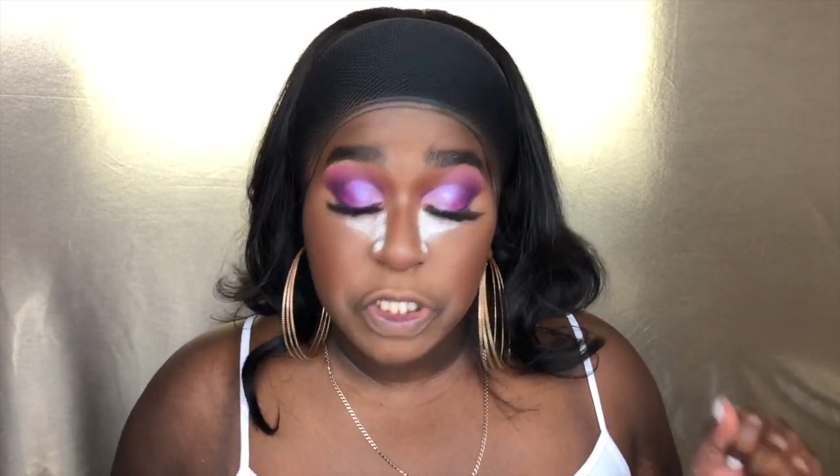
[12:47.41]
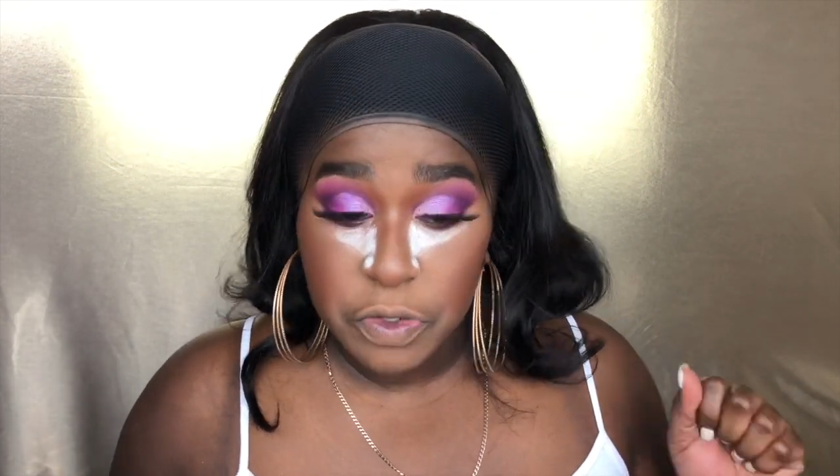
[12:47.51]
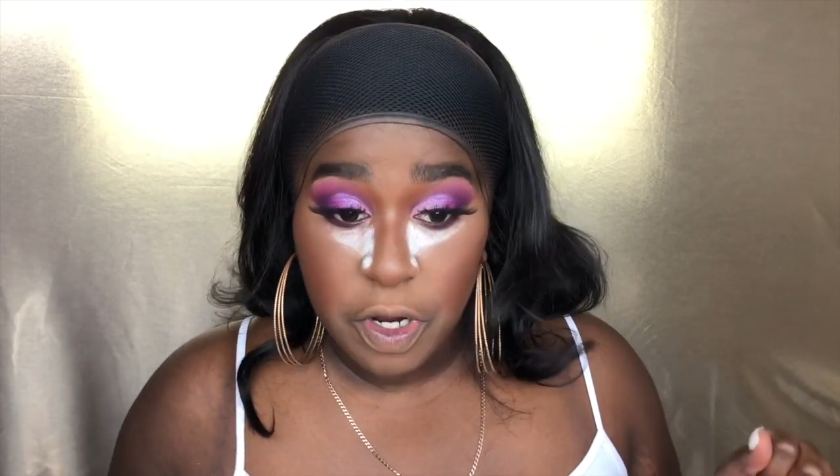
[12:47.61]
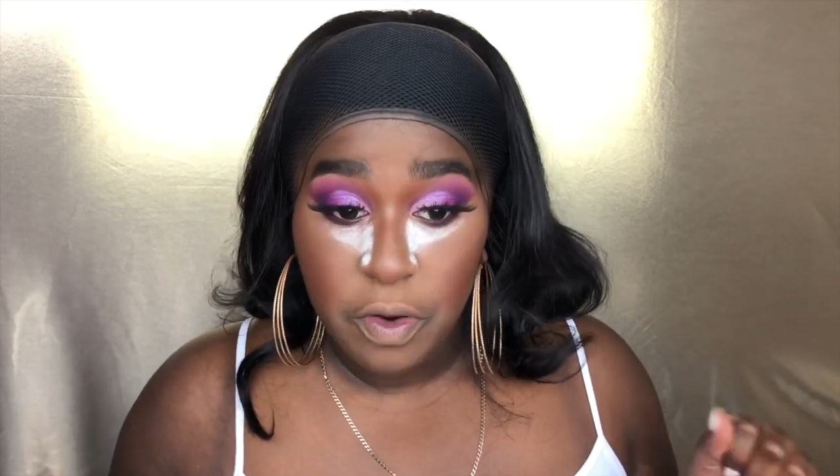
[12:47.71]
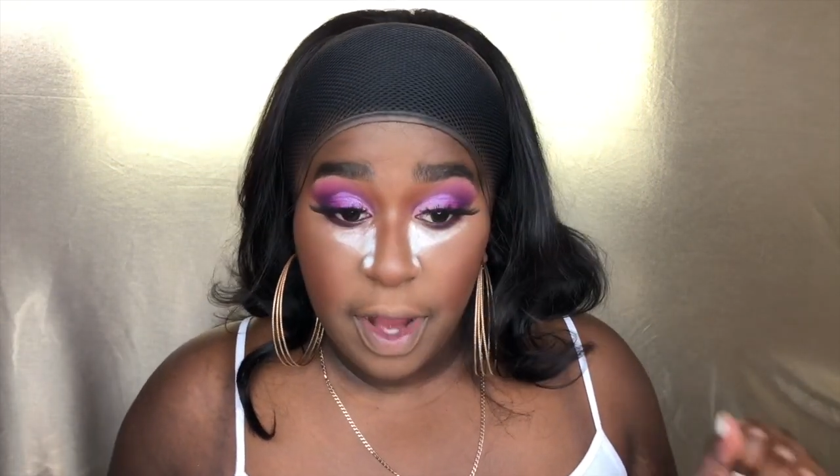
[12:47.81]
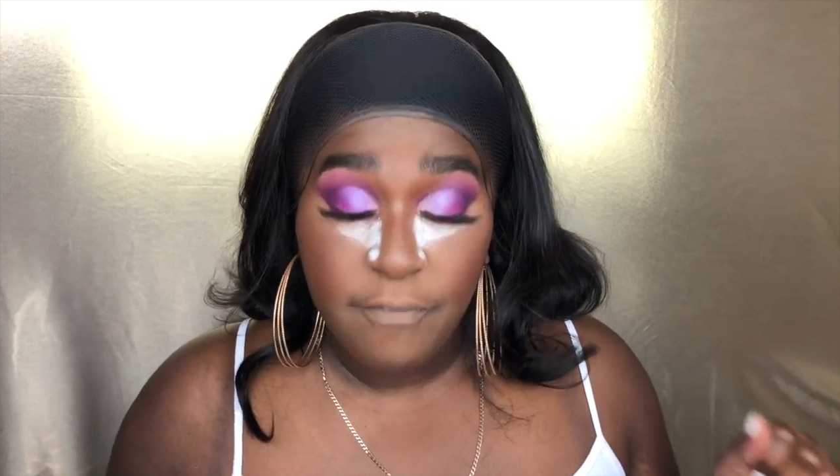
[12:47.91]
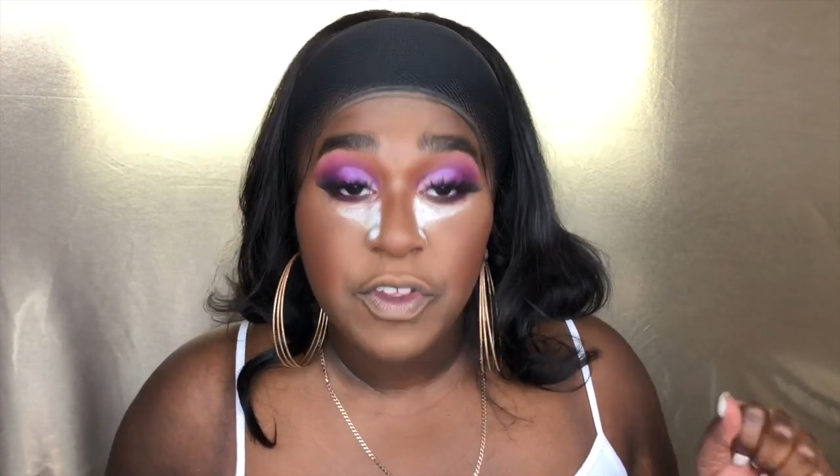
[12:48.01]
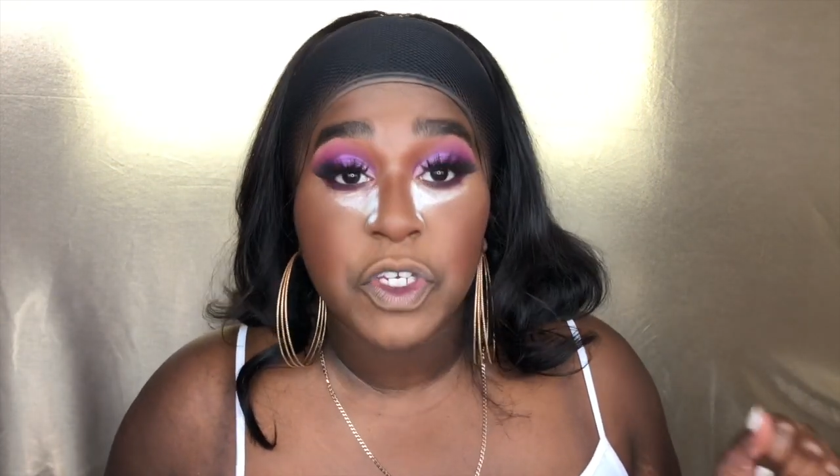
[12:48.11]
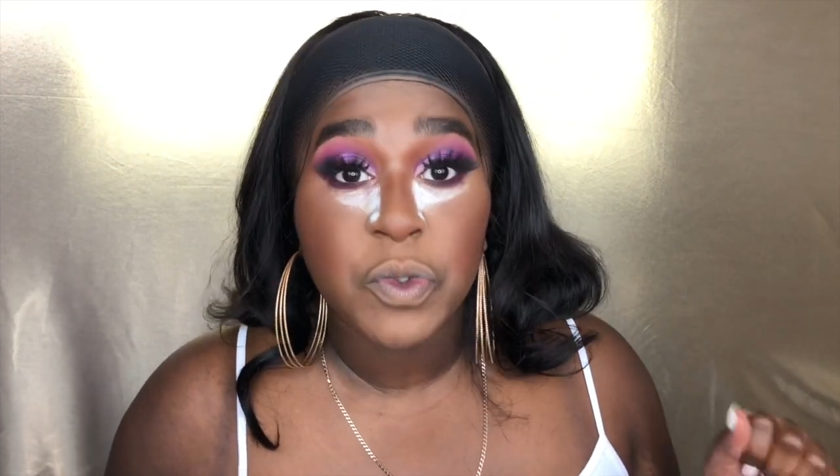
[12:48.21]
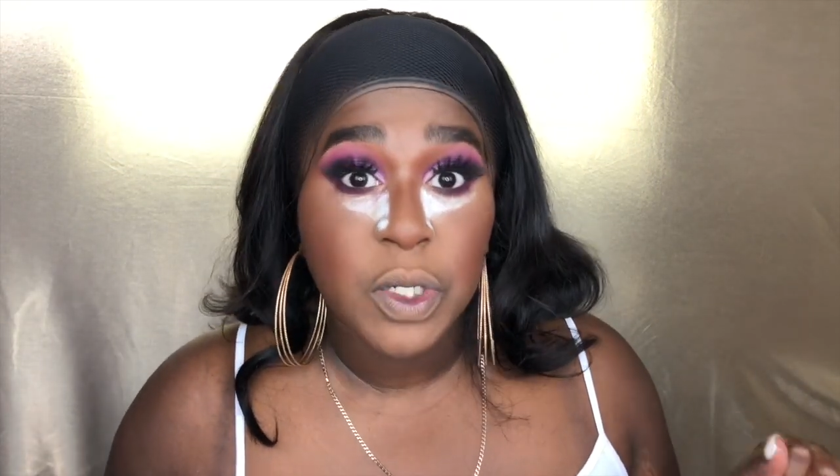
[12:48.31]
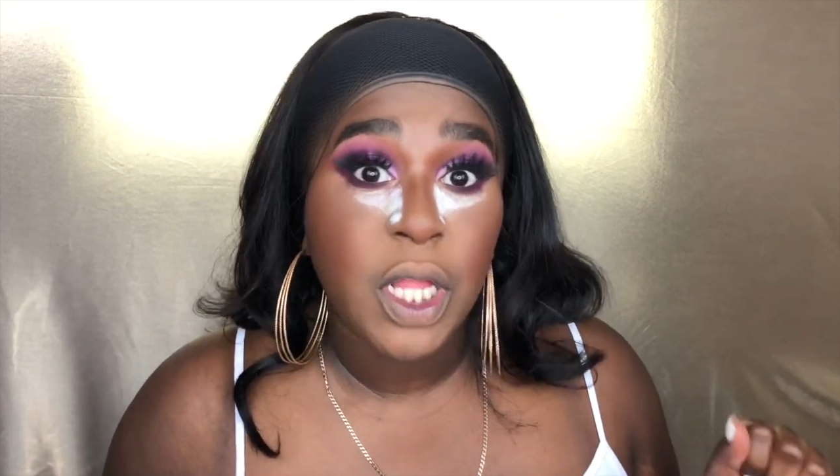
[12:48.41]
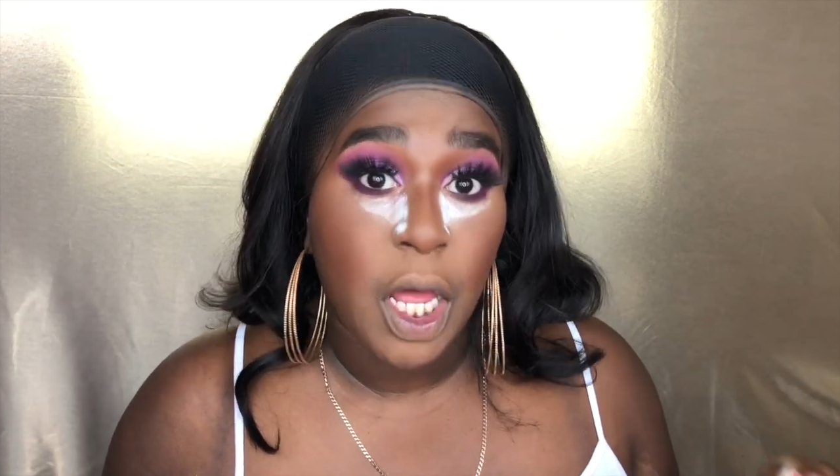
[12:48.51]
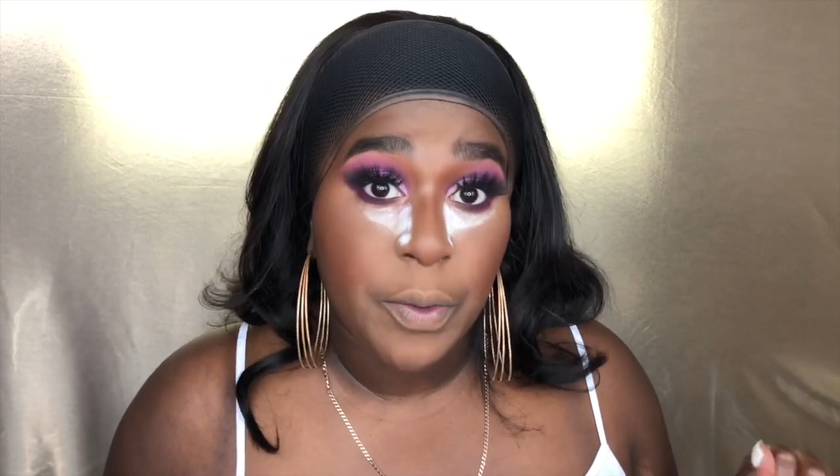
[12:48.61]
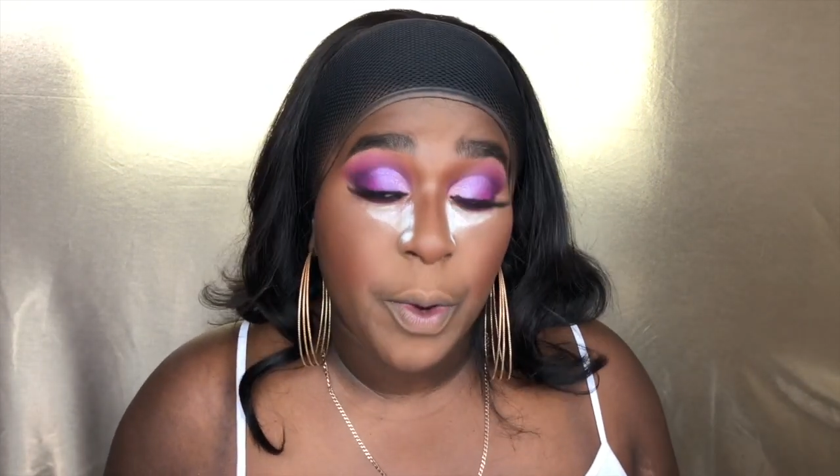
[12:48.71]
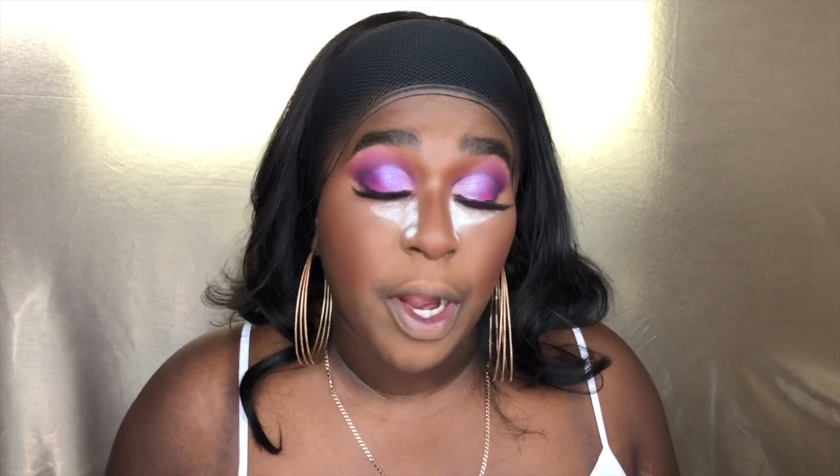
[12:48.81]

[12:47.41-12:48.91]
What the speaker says: you don't have to do a lot of